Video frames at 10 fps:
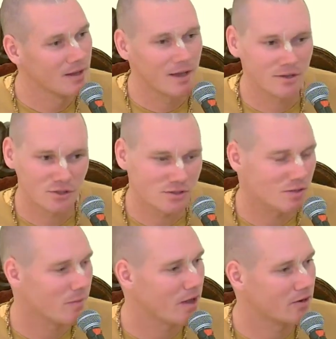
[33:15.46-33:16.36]
it's just a
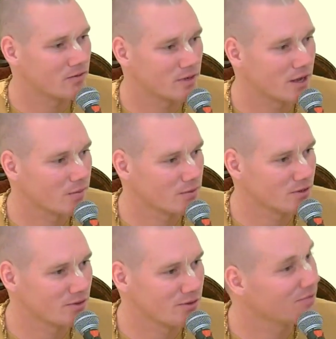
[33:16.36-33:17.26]
matter of time till
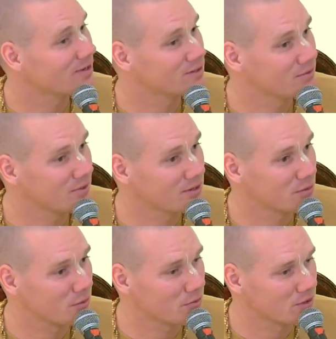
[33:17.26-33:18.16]
they're face to face
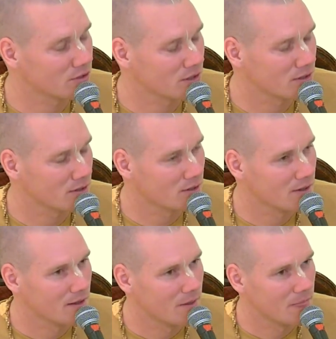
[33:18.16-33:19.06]
with Krishna.
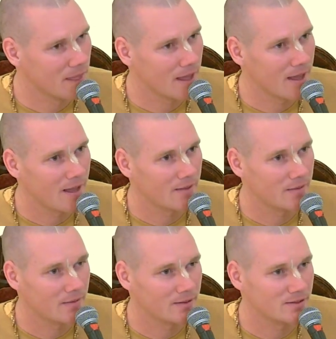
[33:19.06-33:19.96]
And
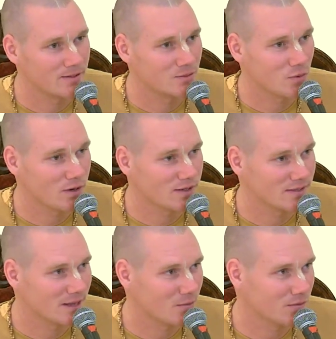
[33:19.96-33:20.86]
this is one
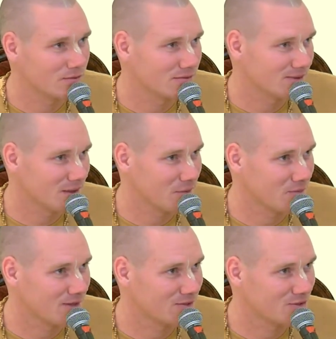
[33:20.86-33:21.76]
example I'm
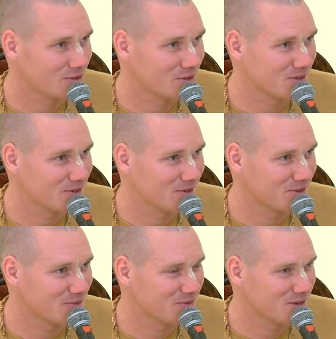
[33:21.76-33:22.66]
about to show you here on
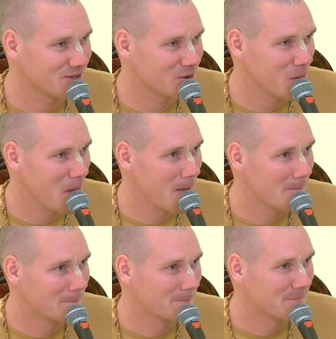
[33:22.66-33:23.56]
this video.
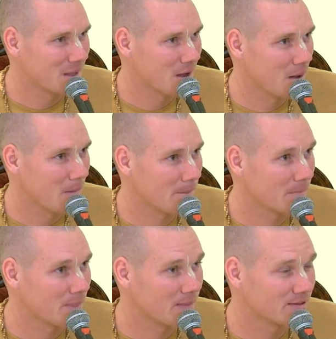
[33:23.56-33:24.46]

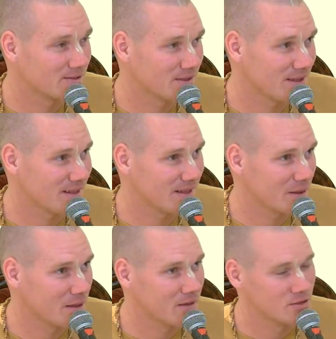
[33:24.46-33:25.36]
This lady,
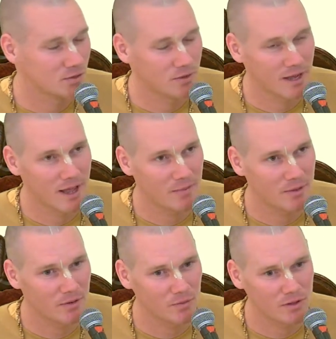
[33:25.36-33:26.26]
so what
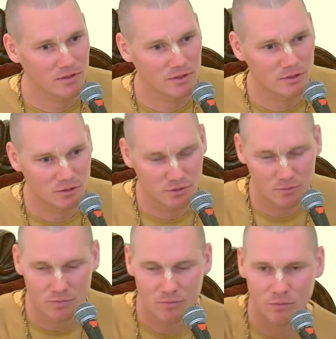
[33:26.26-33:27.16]
happened was
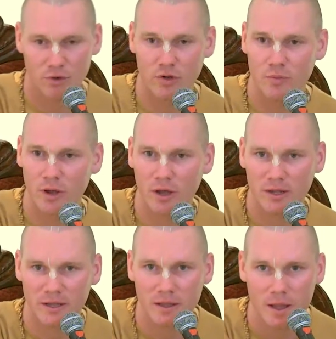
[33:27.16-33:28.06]

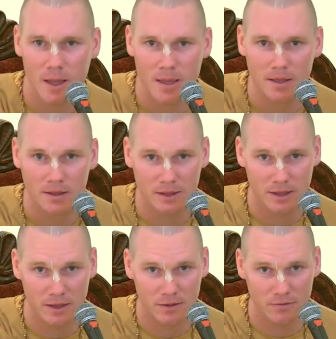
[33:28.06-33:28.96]
Brigupati
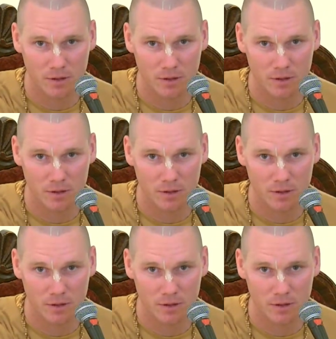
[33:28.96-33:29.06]
gave